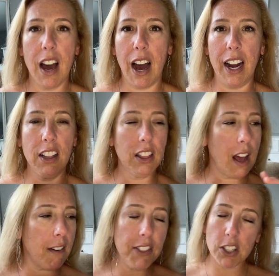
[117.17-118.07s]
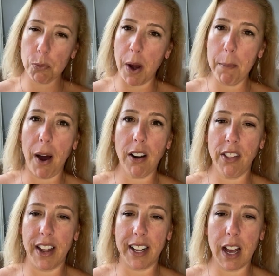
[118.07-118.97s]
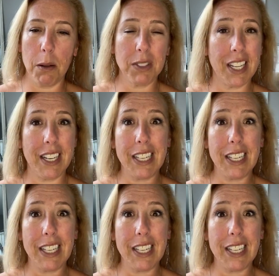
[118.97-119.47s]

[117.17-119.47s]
I love the spray bottle that it comes in.